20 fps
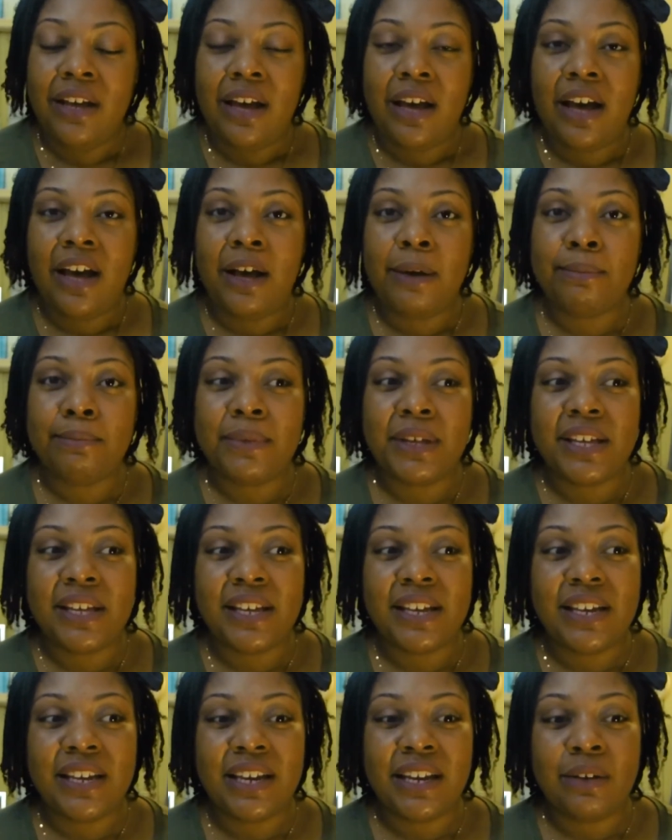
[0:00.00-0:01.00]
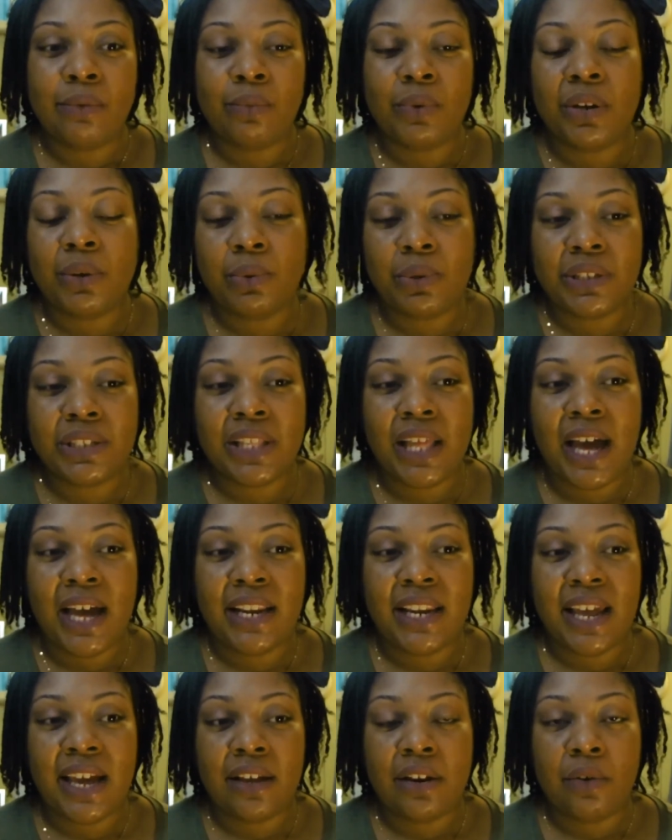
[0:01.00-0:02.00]
Um, and when it would
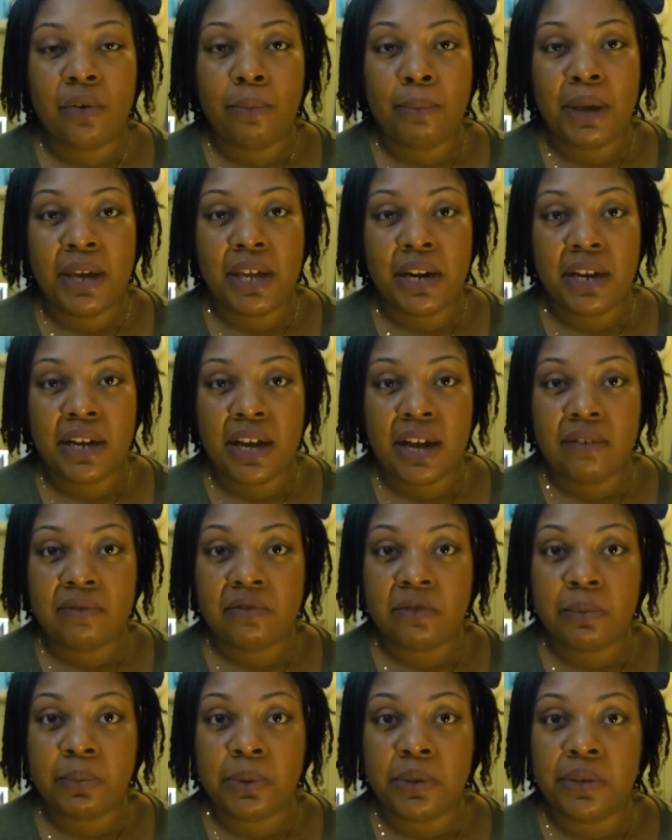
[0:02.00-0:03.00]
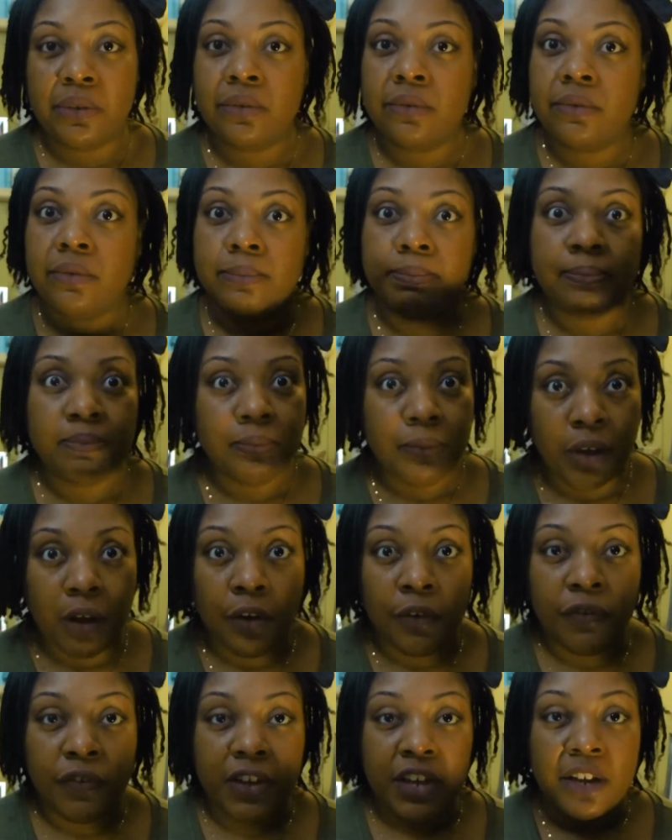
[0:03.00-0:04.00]
slide down, it would make it uncomfortable.
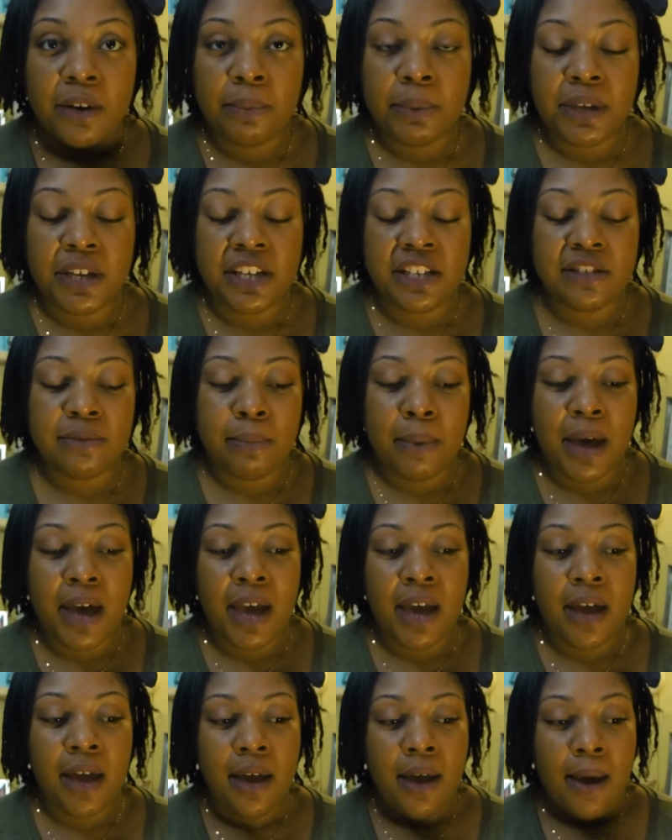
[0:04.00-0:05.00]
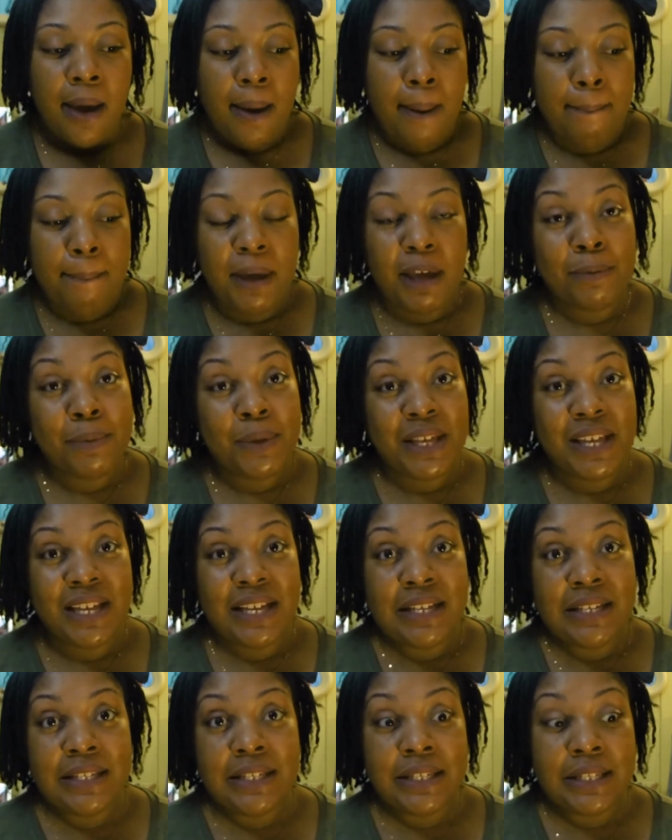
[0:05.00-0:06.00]
Go figure because my baby
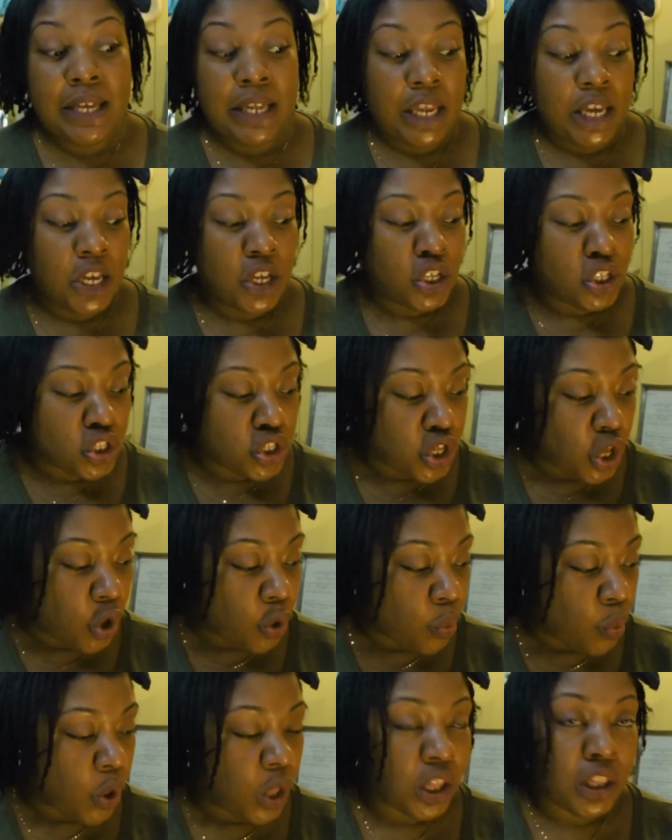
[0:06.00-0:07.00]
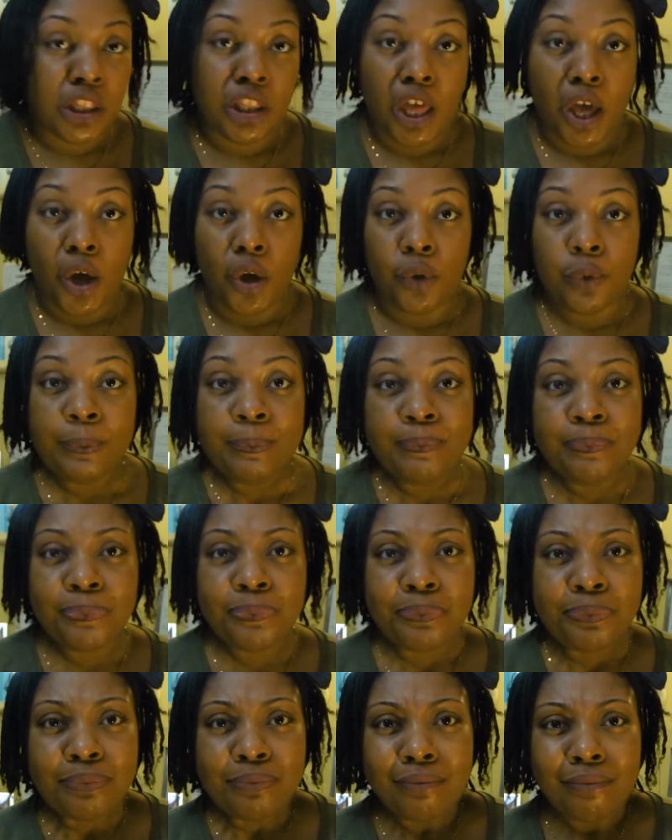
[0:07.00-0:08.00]
is sitting so low.
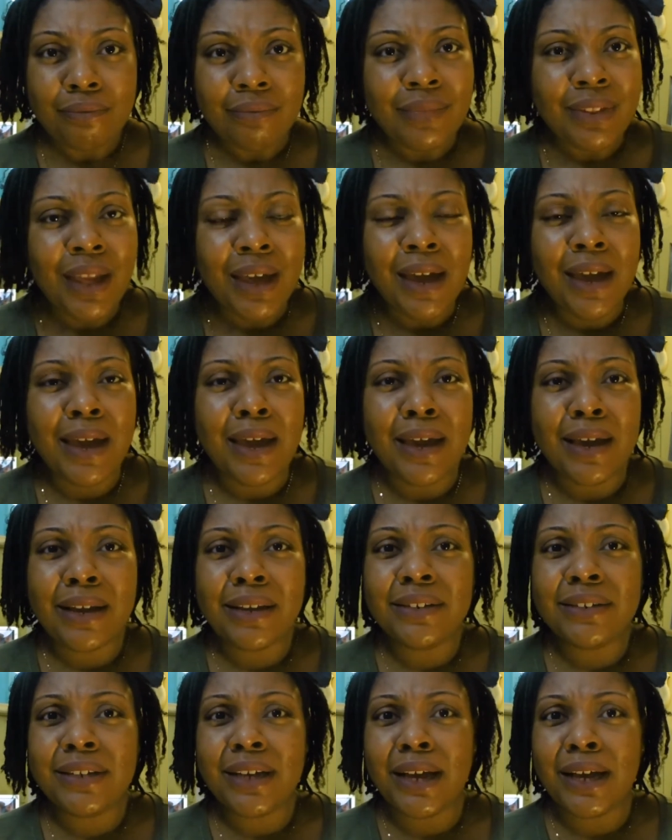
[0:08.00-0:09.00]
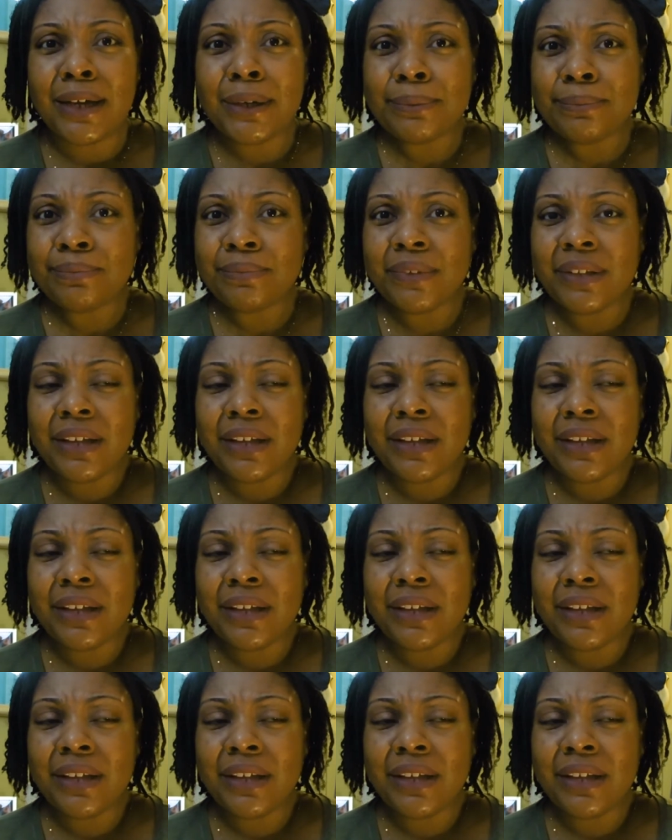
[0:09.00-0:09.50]
And um,